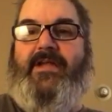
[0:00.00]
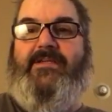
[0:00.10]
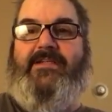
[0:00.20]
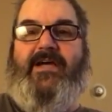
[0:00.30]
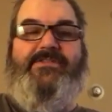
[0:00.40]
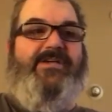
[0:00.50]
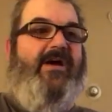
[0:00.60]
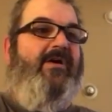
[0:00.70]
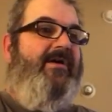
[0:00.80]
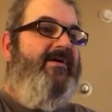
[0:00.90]
Nice hot
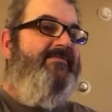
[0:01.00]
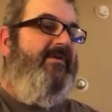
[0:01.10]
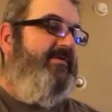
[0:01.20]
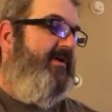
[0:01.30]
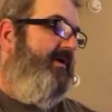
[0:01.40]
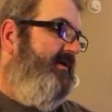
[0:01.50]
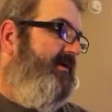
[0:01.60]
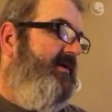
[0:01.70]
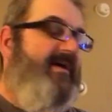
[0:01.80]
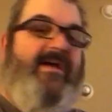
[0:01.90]
shower. Felt great.
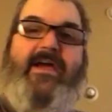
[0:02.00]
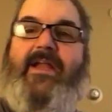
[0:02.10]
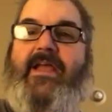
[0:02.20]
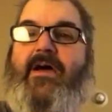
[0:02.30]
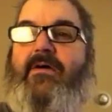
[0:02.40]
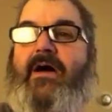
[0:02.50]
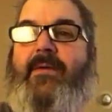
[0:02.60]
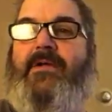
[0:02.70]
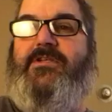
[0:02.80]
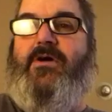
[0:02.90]
Anyhow,
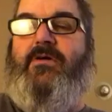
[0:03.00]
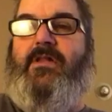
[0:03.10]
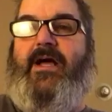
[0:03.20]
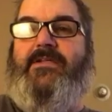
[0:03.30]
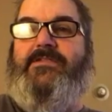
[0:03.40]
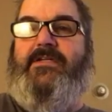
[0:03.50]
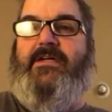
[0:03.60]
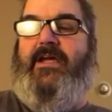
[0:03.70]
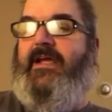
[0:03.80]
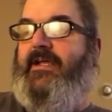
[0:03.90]
I'm in Tok
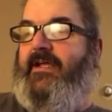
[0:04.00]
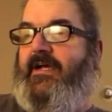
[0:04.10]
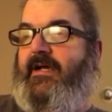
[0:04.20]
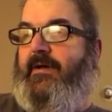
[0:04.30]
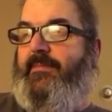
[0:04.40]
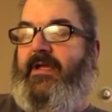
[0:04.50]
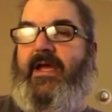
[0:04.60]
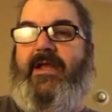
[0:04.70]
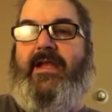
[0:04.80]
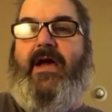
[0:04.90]
Alaska and uh, be
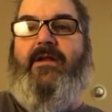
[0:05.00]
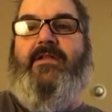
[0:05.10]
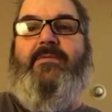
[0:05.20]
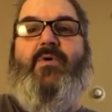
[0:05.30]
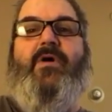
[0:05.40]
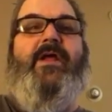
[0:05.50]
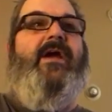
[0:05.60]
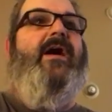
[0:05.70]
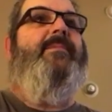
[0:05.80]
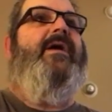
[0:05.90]
heading out in the
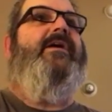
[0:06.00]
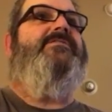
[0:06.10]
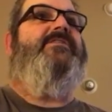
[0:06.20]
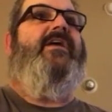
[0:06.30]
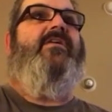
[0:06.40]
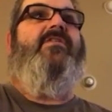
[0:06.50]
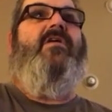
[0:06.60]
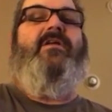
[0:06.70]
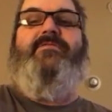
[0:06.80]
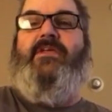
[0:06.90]
morning. I may stay here
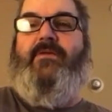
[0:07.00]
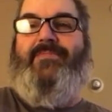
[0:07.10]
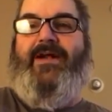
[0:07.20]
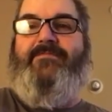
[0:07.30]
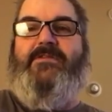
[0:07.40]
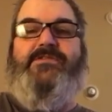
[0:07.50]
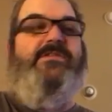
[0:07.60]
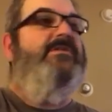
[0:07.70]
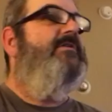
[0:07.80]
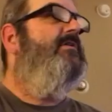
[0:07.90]
long enough to get
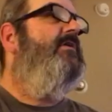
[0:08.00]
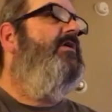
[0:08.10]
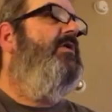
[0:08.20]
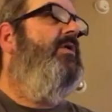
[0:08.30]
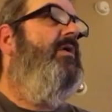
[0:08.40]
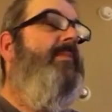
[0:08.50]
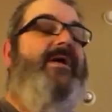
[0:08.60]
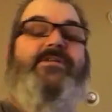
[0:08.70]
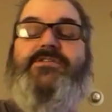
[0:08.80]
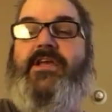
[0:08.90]
breakfast or I
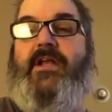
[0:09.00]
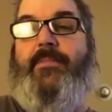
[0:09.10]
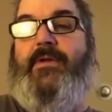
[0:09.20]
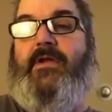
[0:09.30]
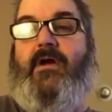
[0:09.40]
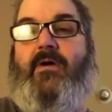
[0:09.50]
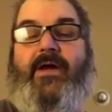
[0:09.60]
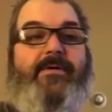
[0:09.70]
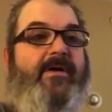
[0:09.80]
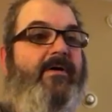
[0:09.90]
may just get up and go.
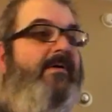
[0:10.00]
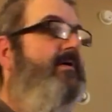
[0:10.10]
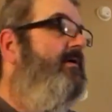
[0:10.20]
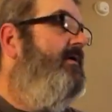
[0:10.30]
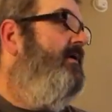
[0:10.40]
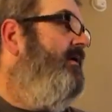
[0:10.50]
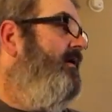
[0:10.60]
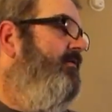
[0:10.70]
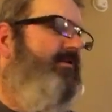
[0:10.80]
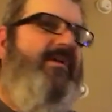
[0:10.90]
I don't know.
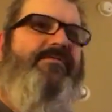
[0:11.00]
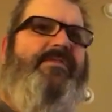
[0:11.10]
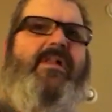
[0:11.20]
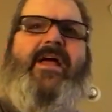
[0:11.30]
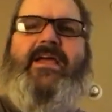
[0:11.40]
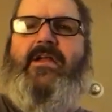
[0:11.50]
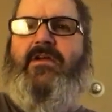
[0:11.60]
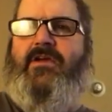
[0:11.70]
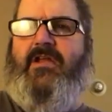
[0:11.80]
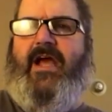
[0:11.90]
Really feel like getting
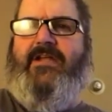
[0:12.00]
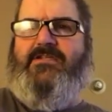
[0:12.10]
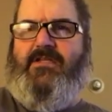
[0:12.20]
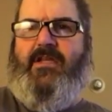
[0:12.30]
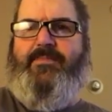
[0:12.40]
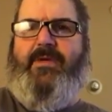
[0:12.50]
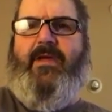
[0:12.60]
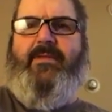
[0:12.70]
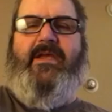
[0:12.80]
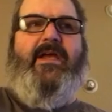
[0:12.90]
a good night's sleep
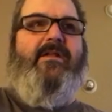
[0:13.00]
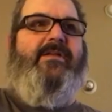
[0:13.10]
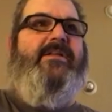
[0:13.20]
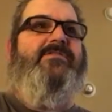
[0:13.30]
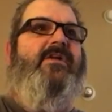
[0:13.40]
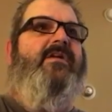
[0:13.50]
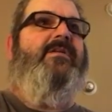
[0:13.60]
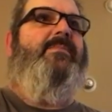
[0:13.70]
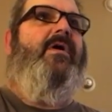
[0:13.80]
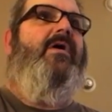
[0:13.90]
maybe and getting a late
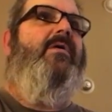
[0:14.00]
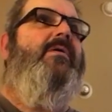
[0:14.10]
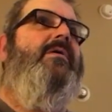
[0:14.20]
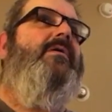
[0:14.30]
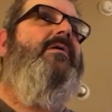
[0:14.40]
start tomorrow.